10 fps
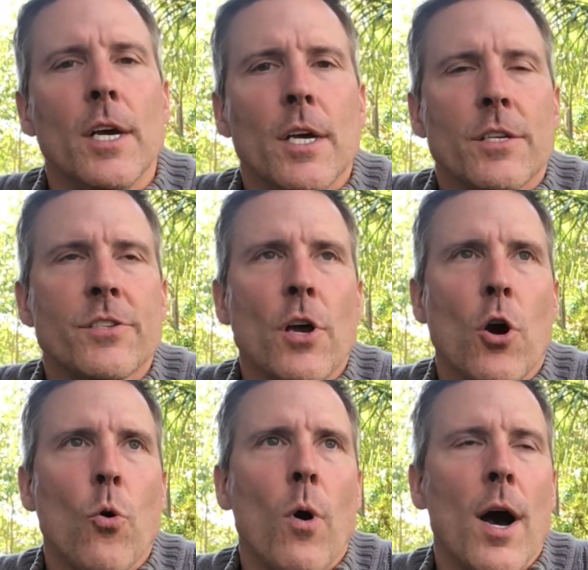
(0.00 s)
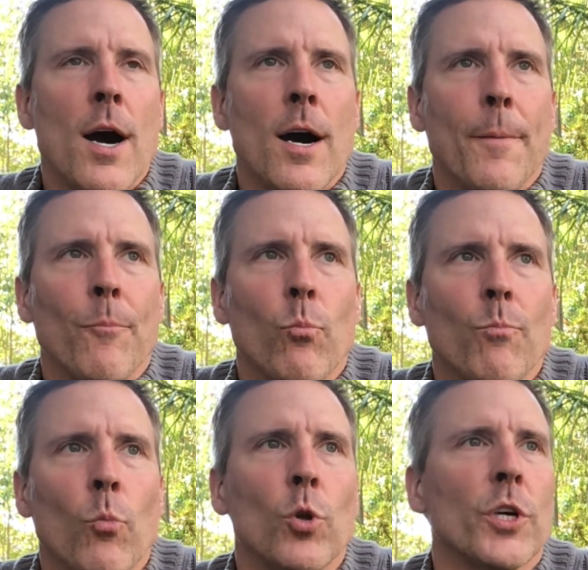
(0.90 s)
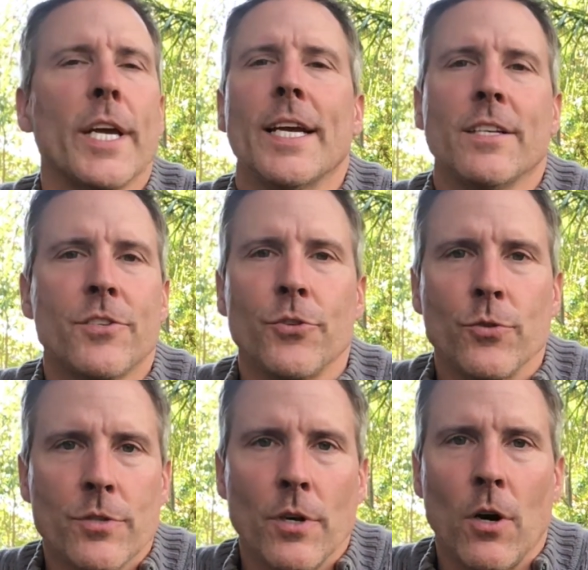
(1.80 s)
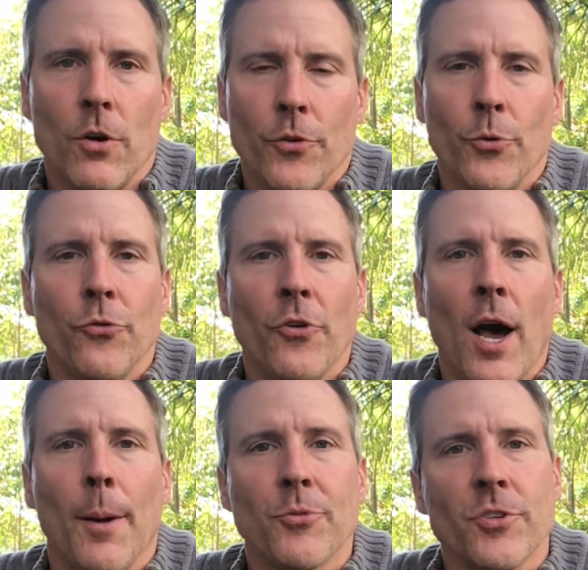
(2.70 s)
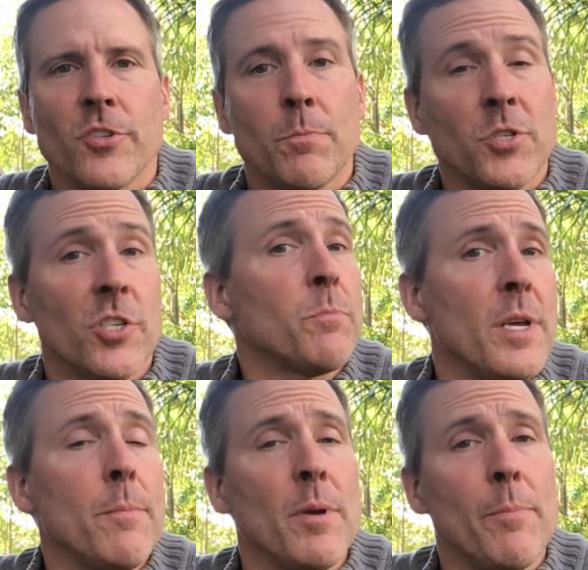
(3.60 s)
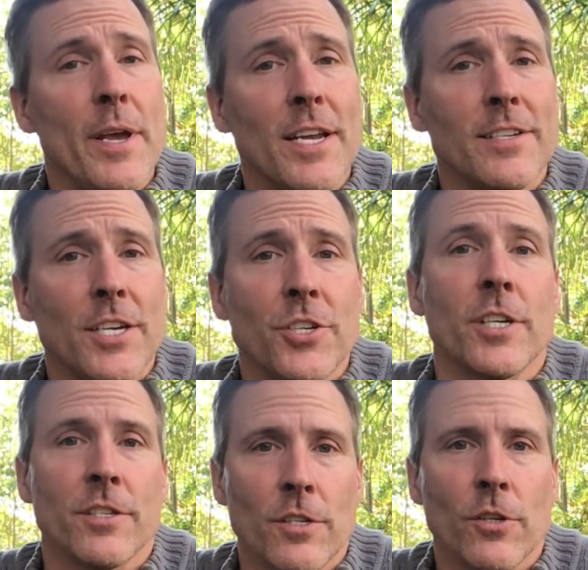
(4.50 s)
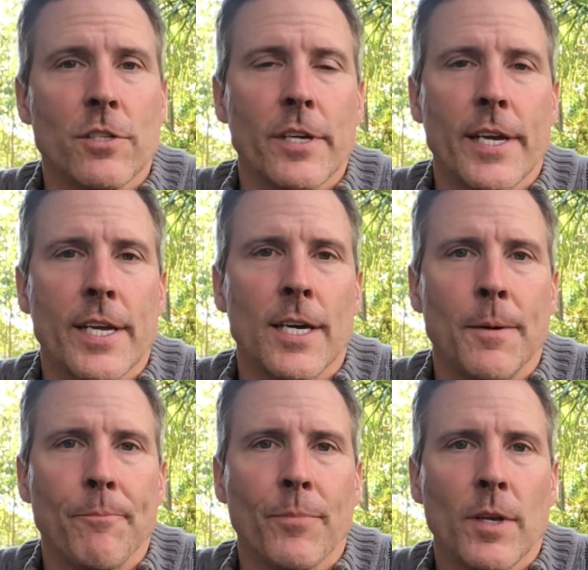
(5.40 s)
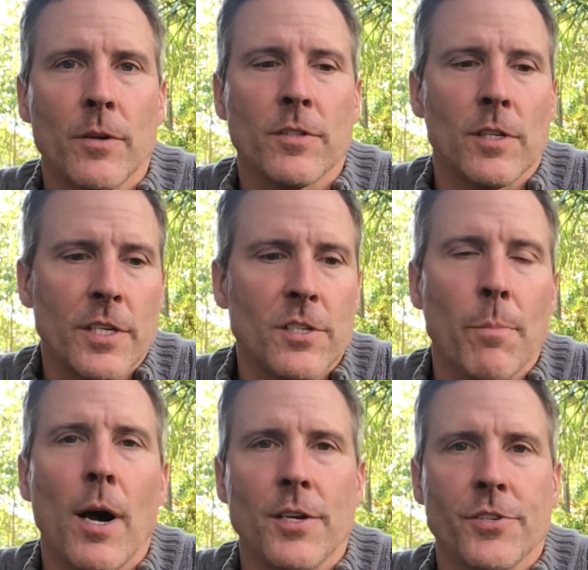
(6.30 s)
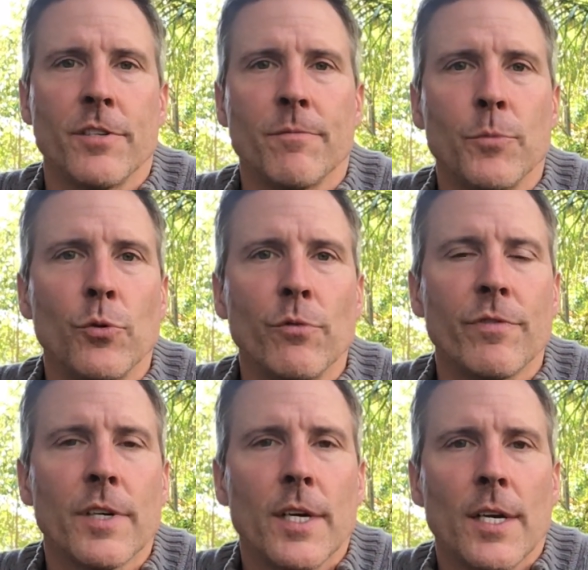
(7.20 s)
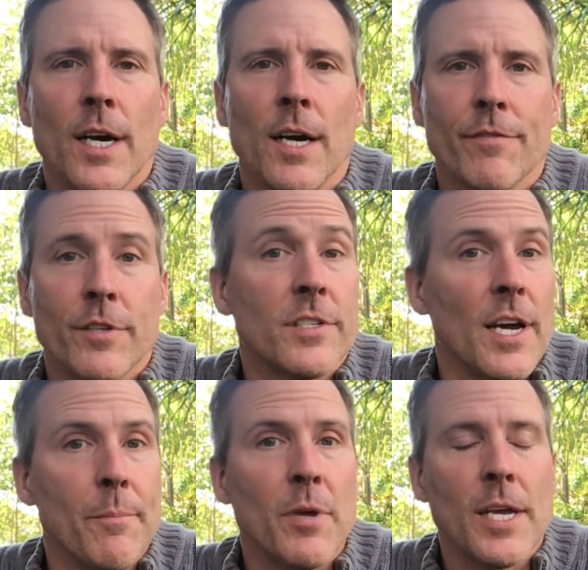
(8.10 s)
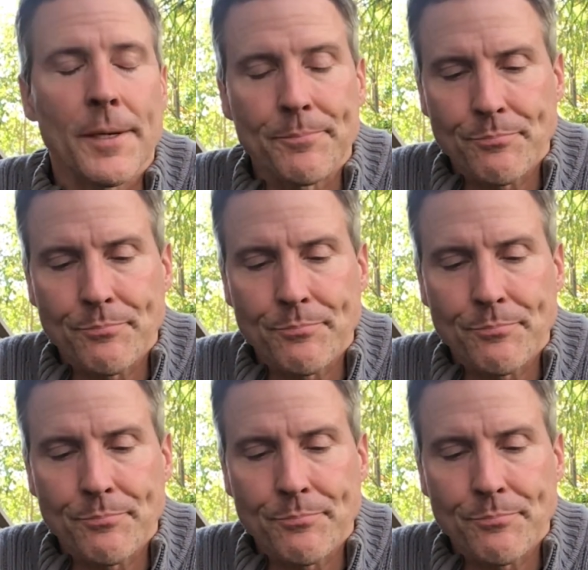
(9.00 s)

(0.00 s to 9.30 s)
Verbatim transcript: So um, we're looking into to all those options, but just be be paying attention because it looks like um, it's at least a positive move uh, for the time being.